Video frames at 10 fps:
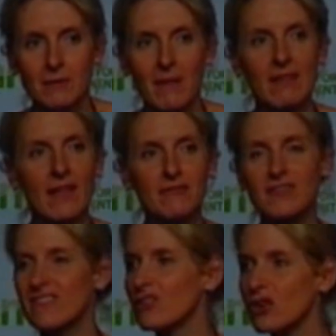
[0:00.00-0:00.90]
My life
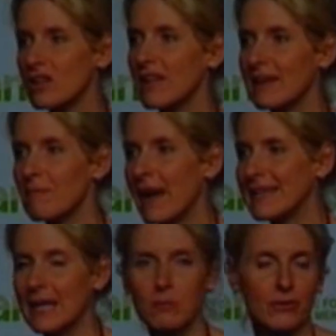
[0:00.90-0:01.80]
doesn't look like
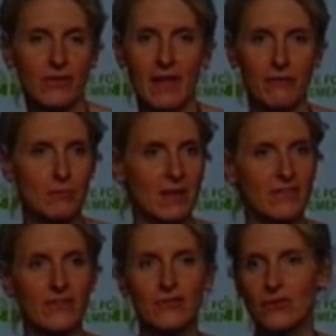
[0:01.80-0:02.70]
my neighbor's life or my
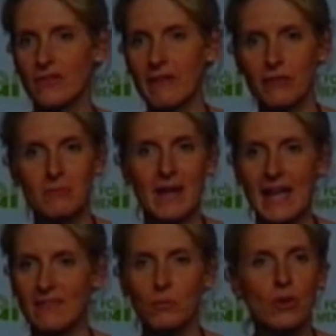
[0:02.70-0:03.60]
sister's life or my
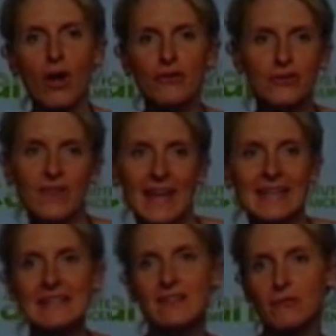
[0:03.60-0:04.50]
aunt's. We're all
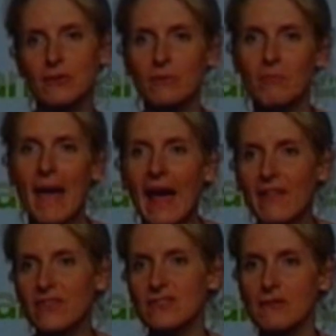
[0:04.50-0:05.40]
taking different
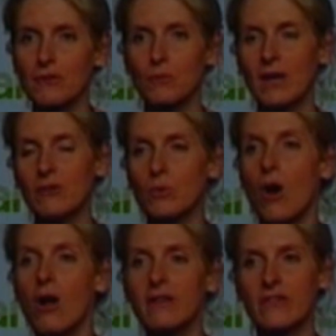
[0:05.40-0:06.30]
paths in different ways.
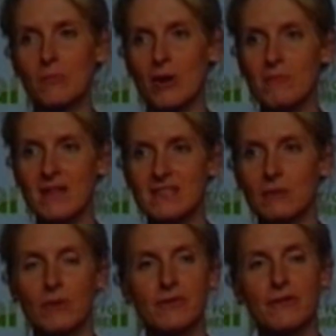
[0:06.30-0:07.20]
We're all
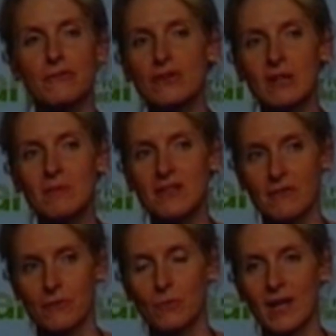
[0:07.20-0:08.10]
experimenting with this freedom in
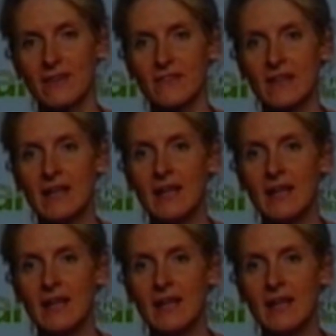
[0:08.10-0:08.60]
different ways.